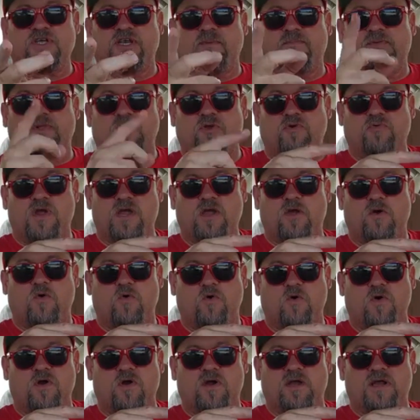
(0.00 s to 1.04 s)
did a Blu-ray
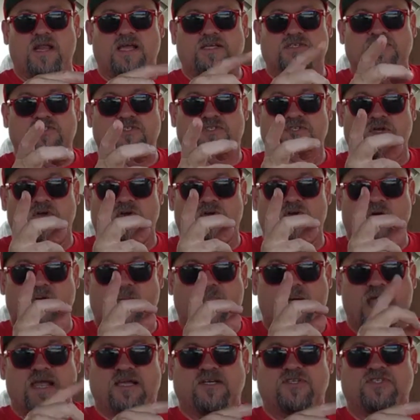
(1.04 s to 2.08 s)
horror collection, so go
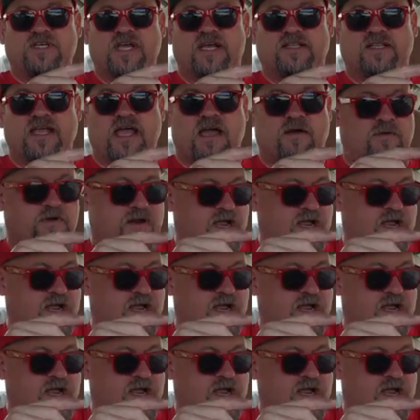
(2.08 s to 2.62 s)
back and check that